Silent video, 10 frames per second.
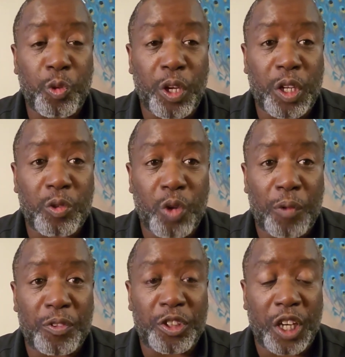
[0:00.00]
week is
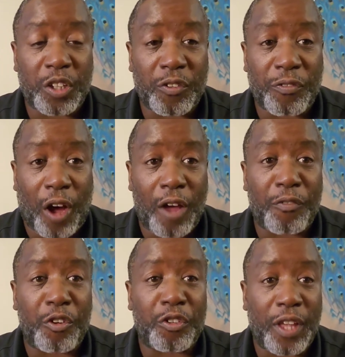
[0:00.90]
Romans chapter five,
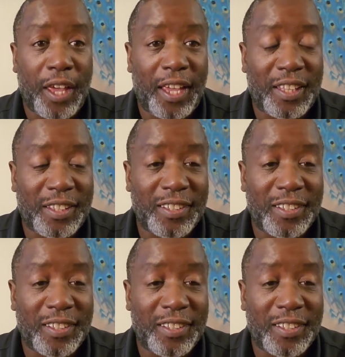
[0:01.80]
verse eight.